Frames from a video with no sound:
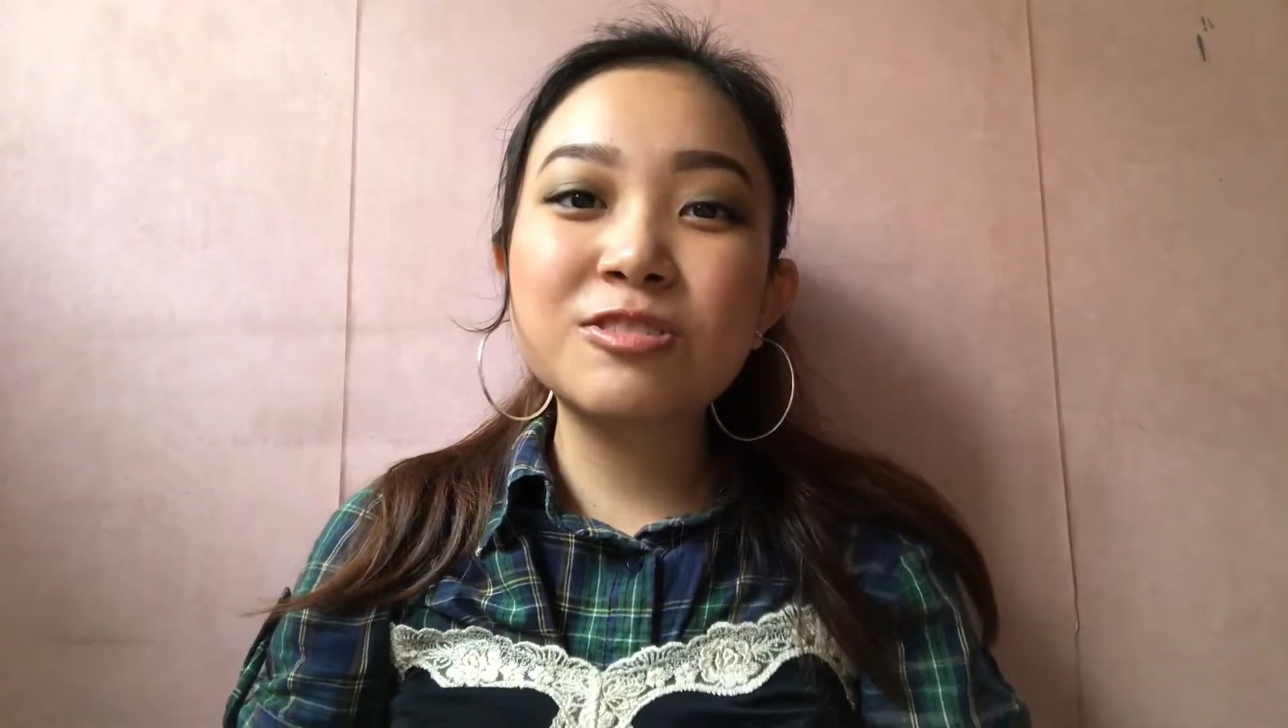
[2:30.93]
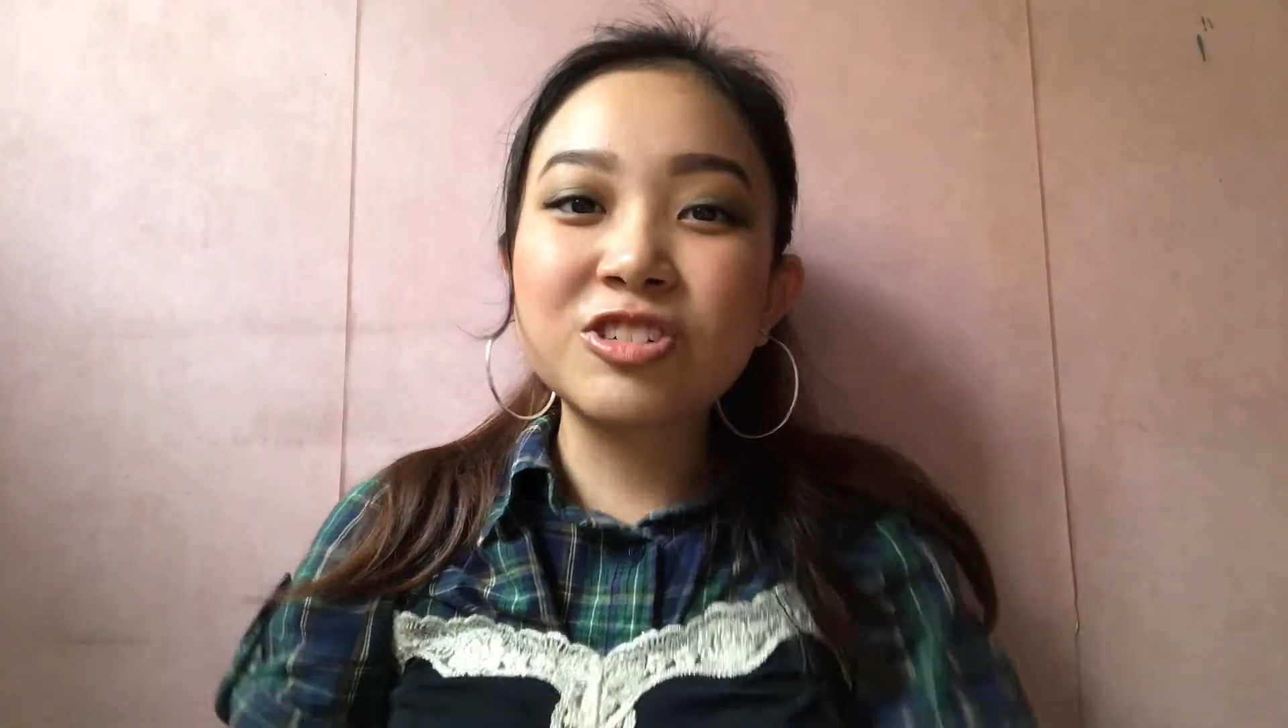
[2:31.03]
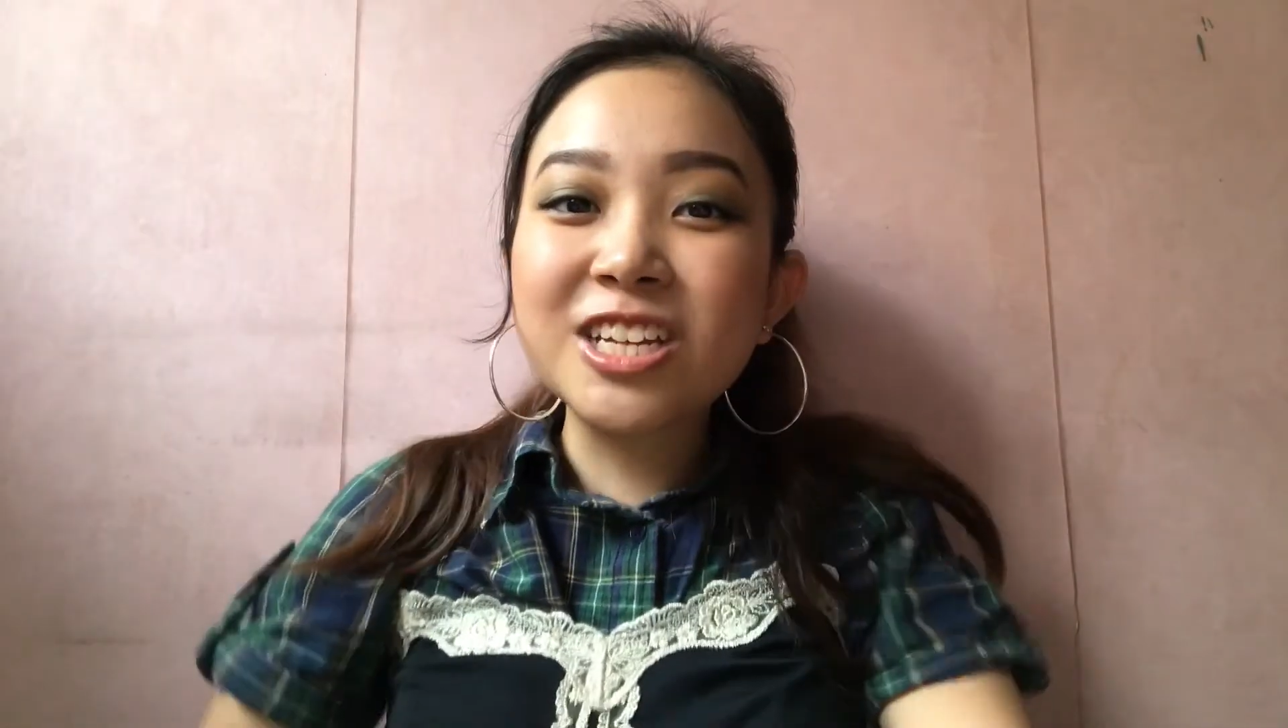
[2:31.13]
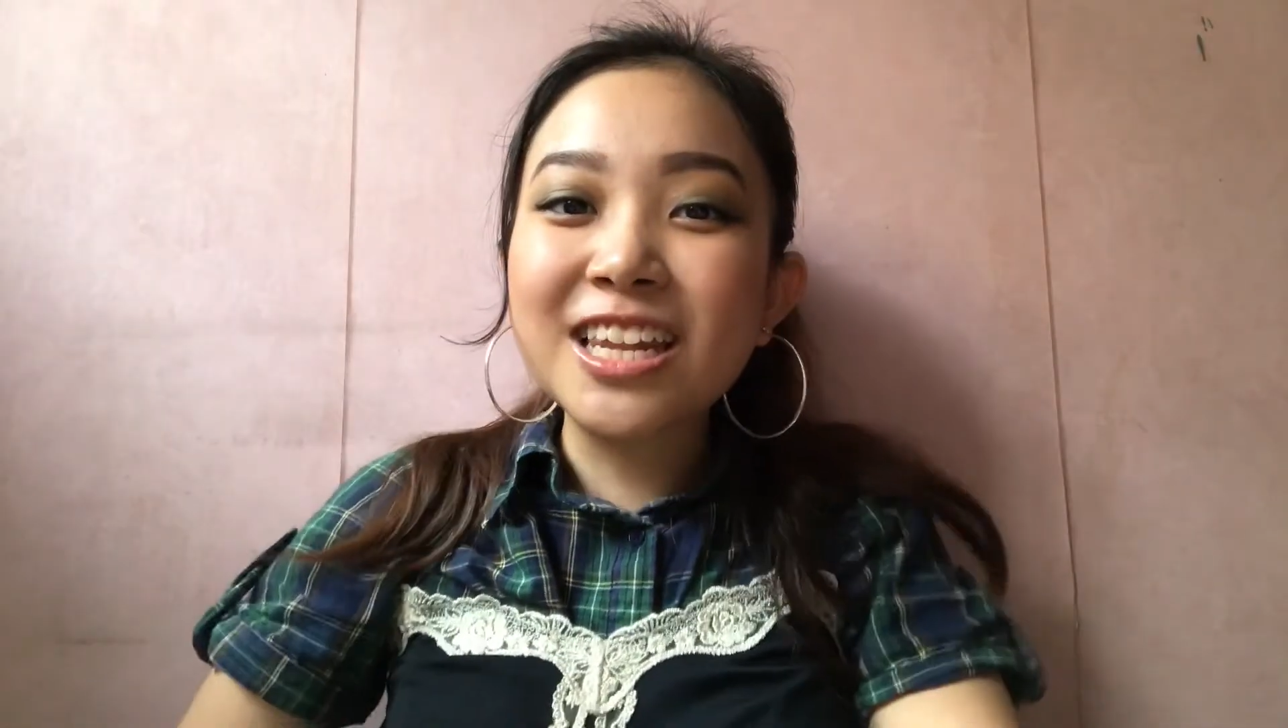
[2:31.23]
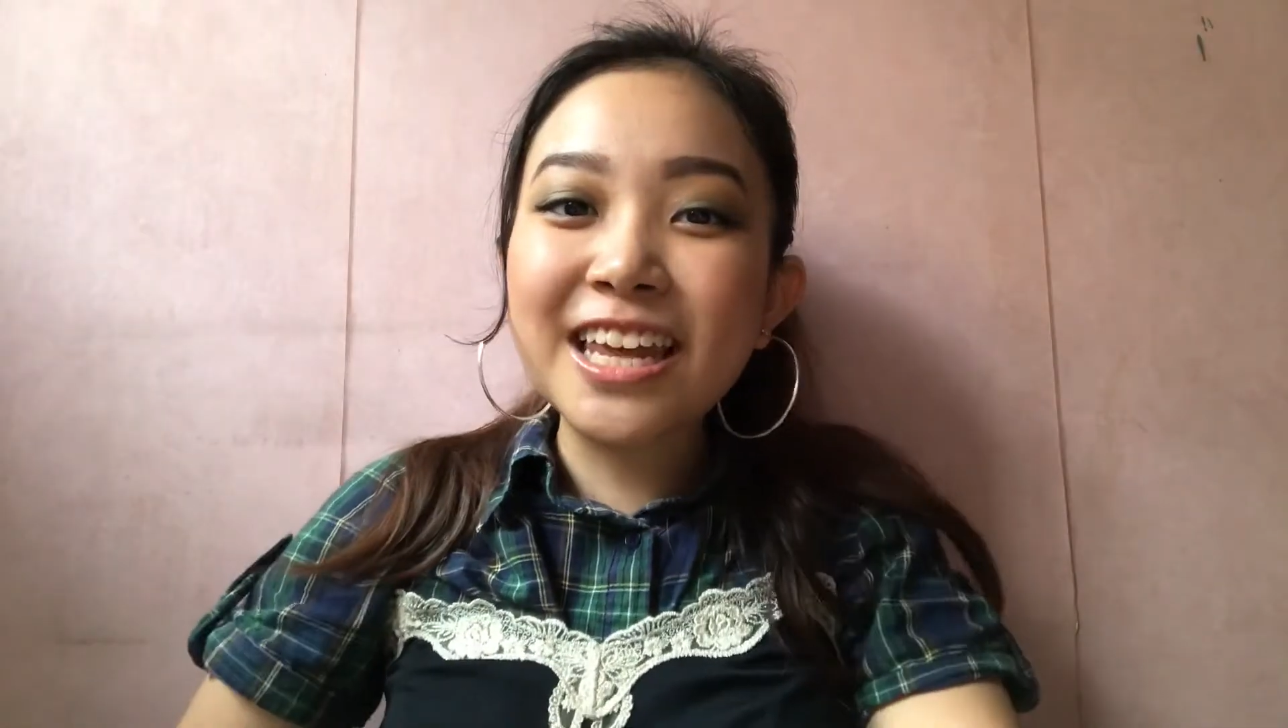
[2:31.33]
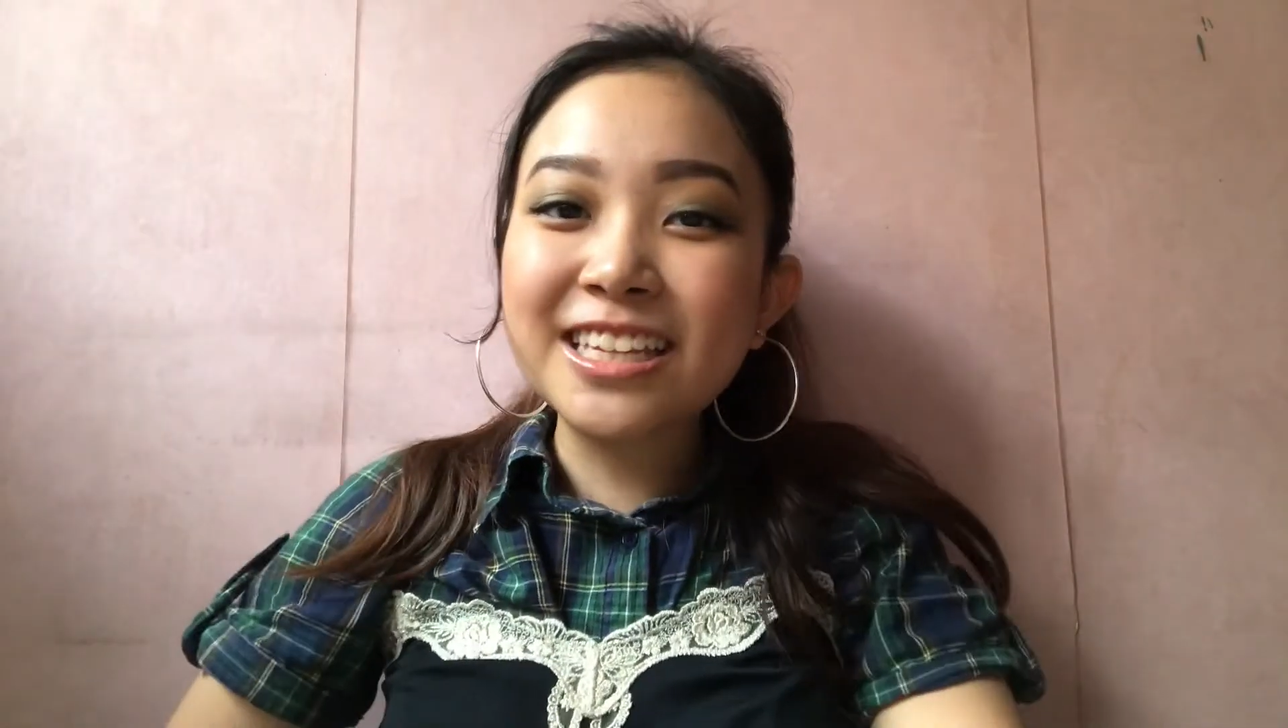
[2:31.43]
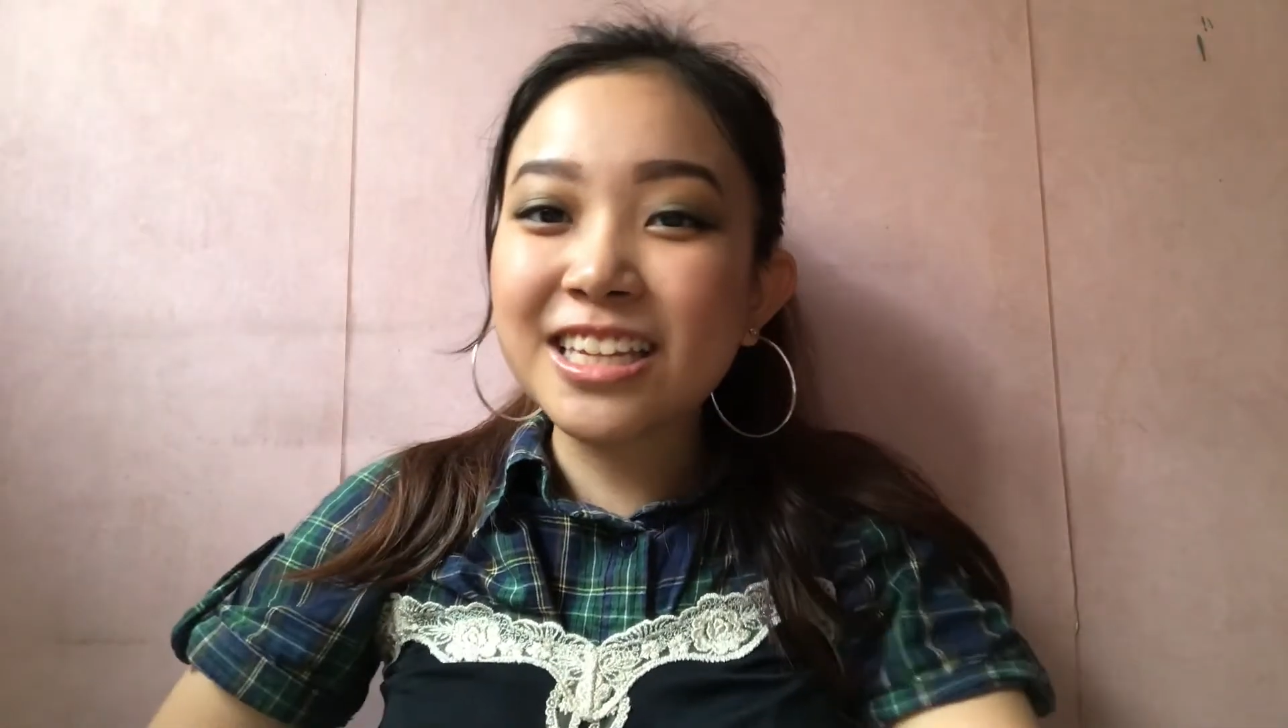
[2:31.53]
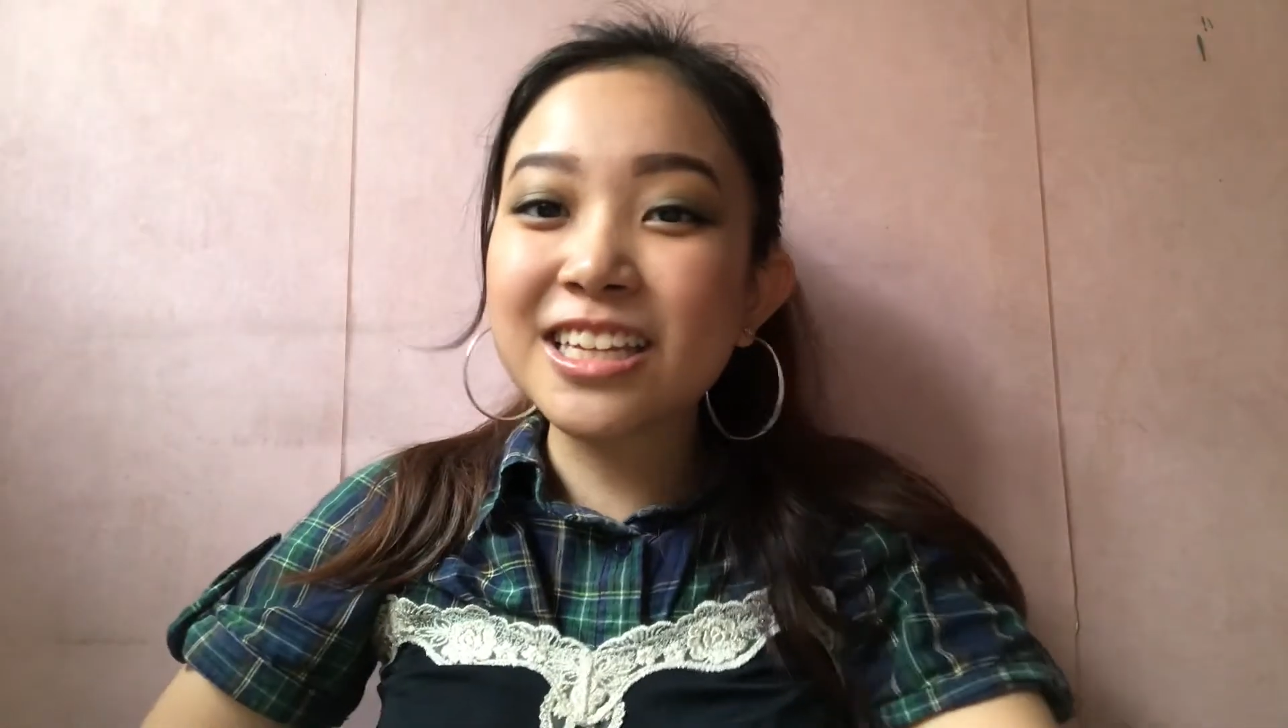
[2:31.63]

Serena liked